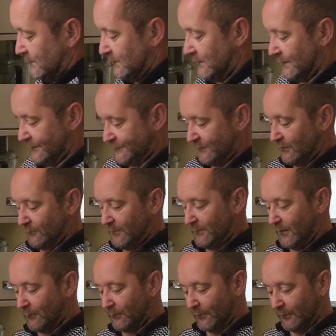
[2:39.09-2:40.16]
And salt. My
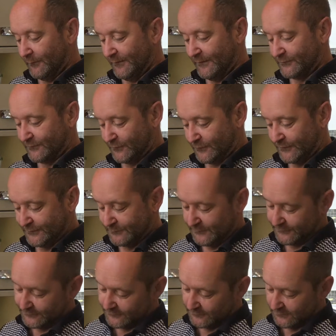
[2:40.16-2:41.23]
mum bought me this for
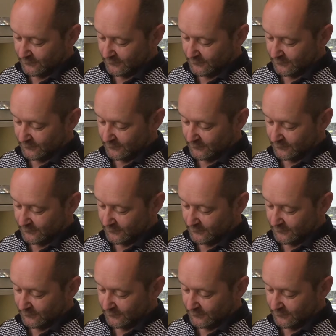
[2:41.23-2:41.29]
Christmas.